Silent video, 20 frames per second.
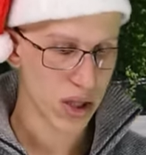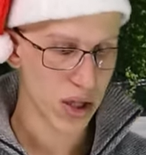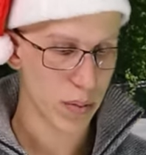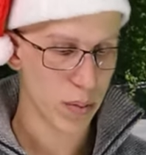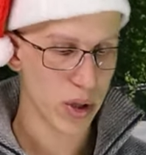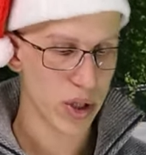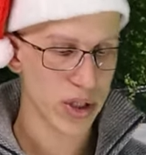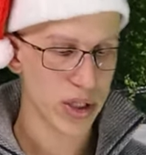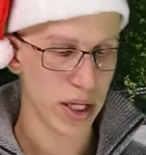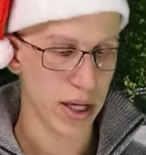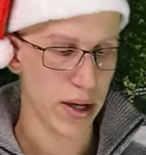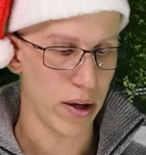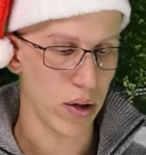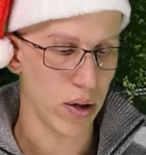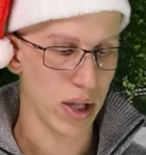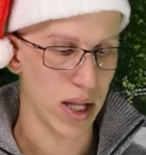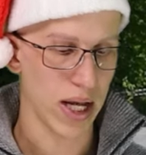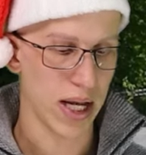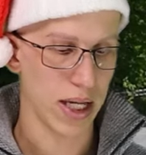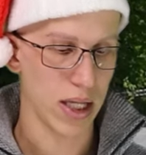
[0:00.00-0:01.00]
The emergency
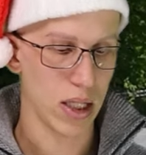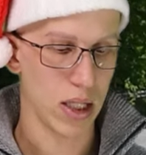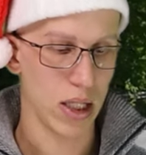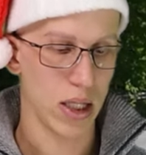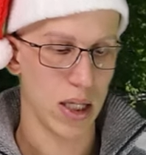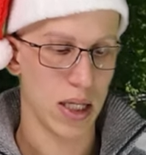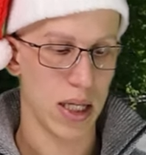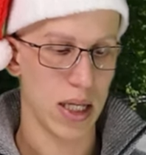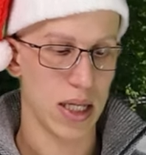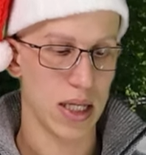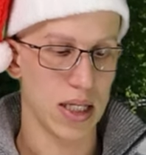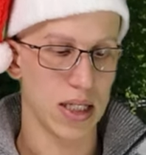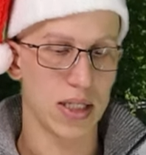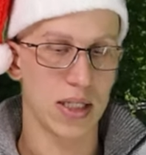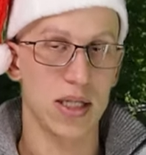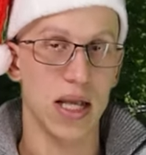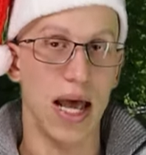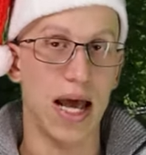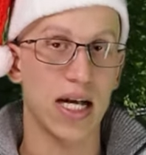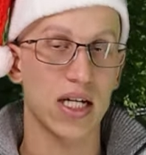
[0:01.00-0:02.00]
airline
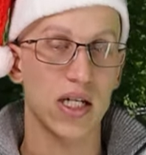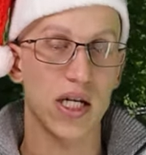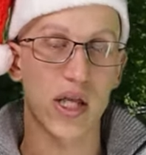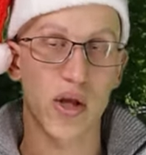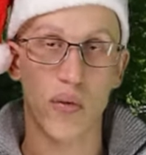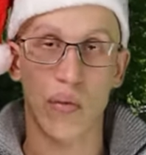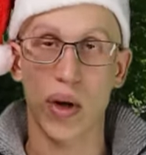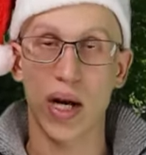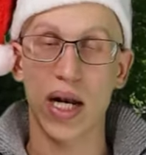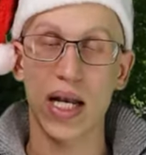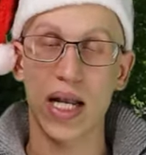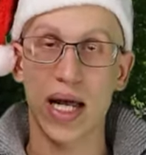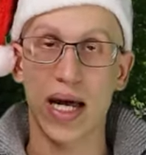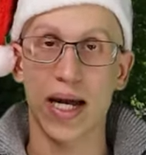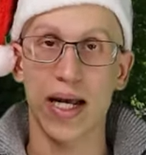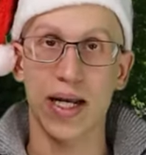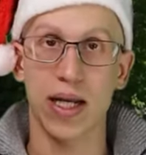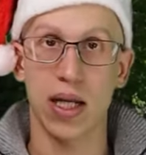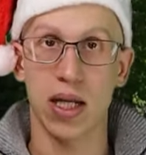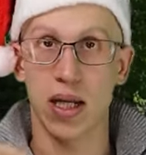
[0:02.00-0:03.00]
is actually the red
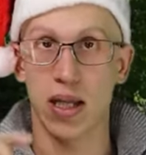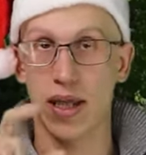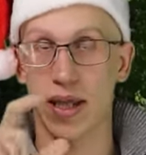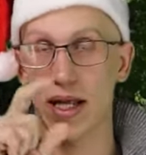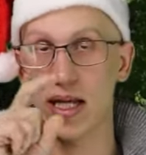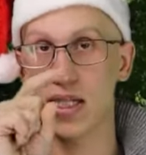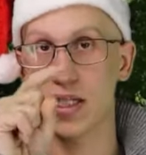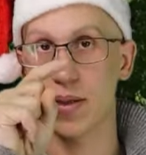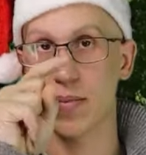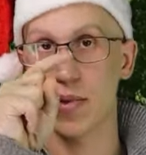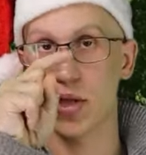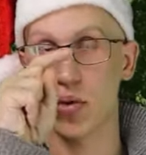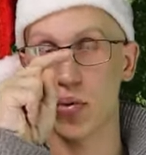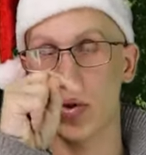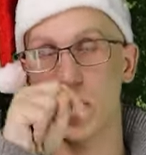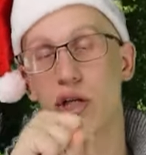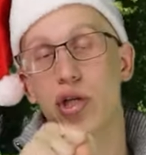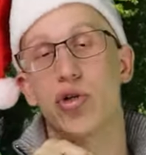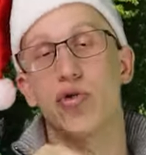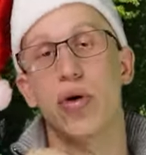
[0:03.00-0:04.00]
line that's in
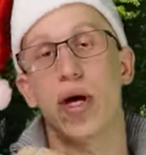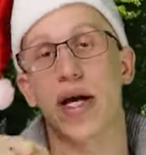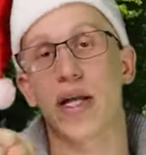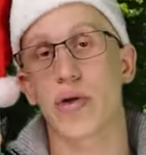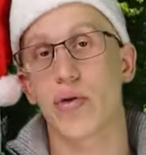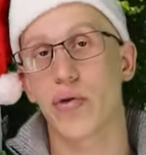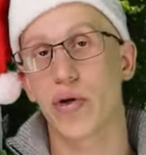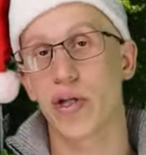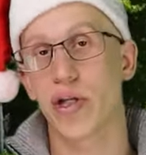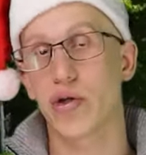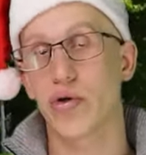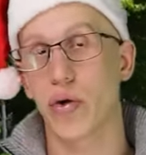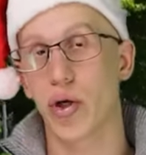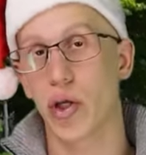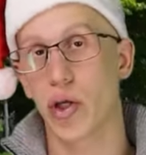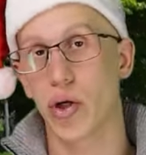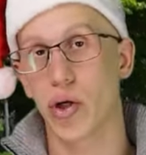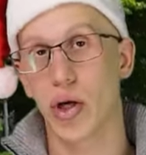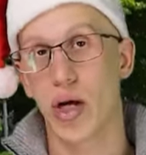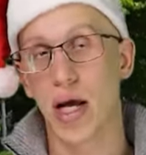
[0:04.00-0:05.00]
between the tractor and the
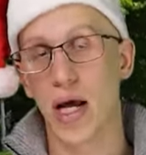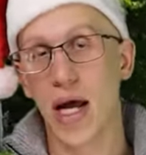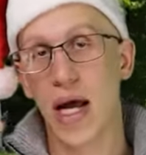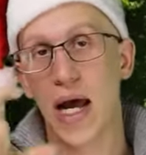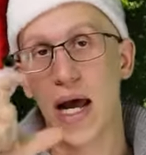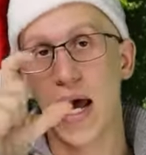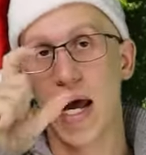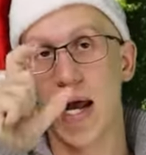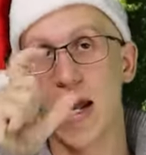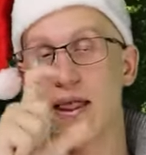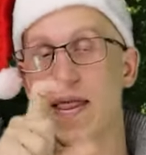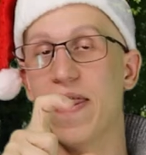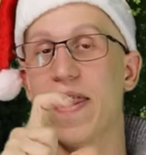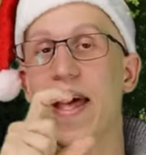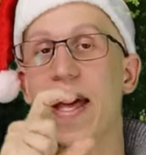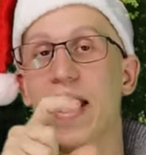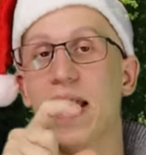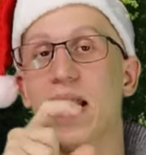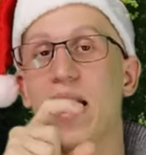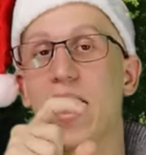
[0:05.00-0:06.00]
trailer, and
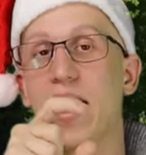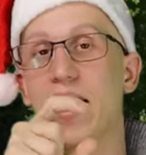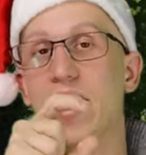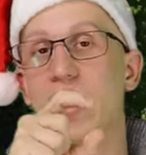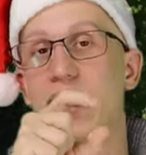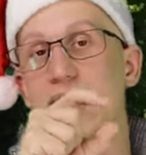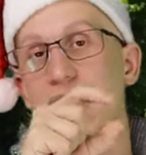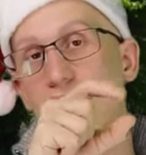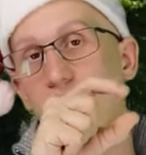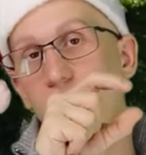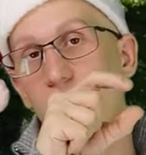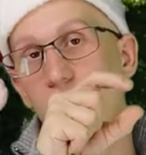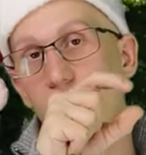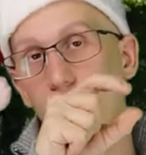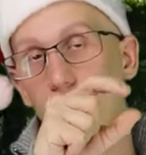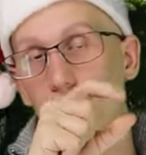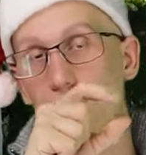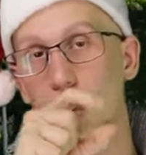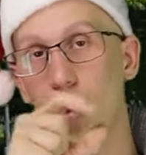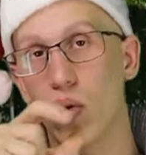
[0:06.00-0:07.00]
that line
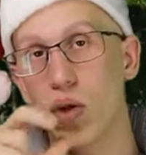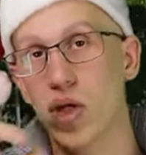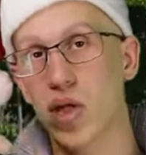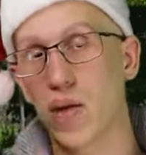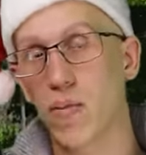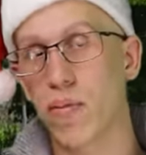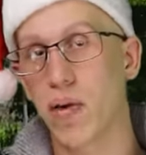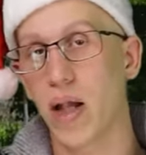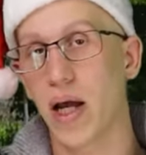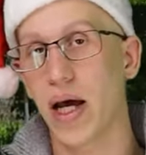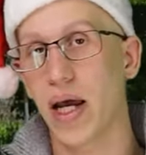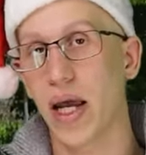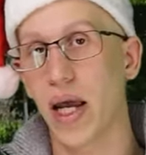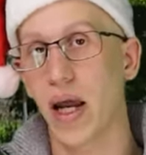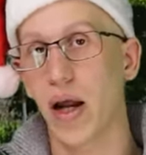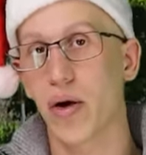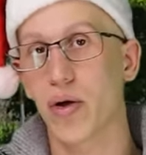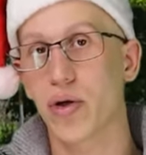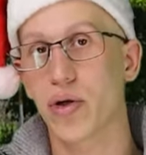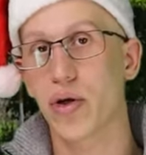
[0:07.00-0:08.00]
itself will only supply
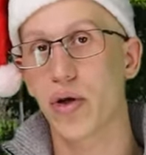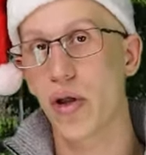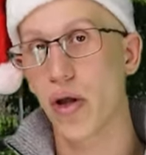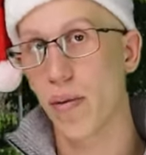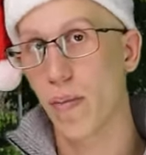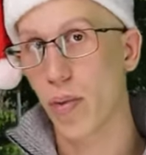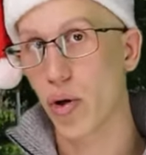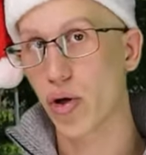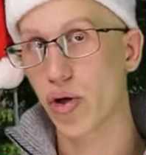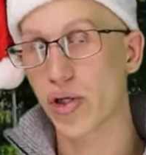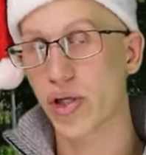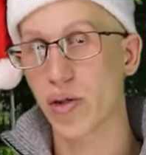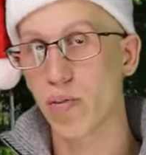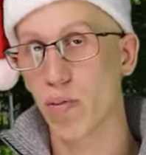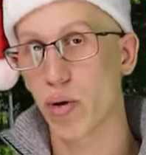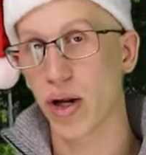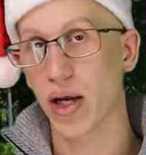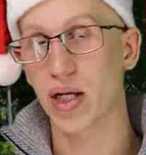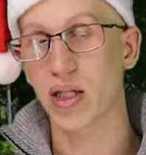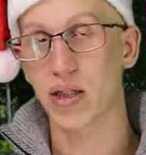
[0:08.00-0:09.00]
air to the
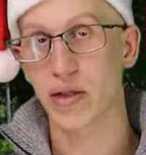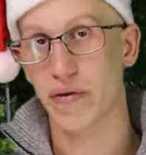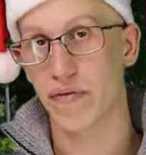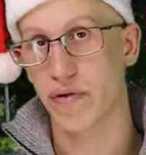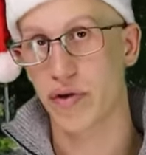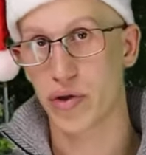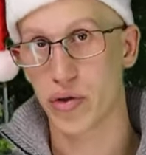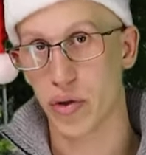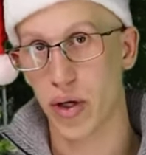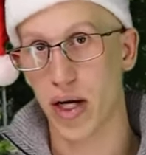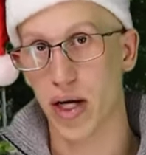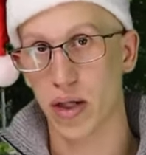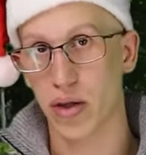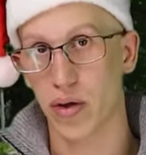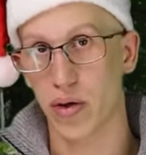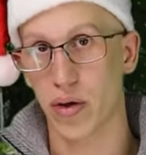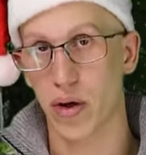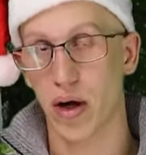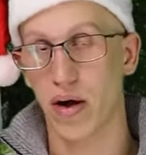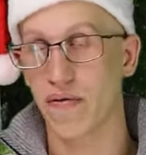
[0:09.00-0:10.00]
emergency brakes of the
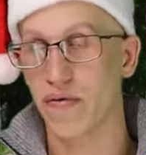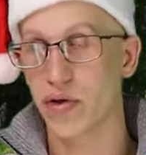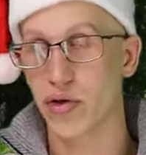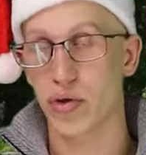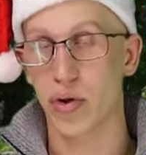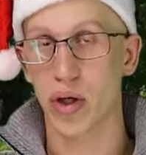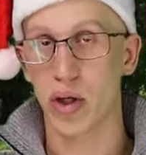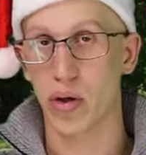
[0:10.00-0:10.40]
tractor, of the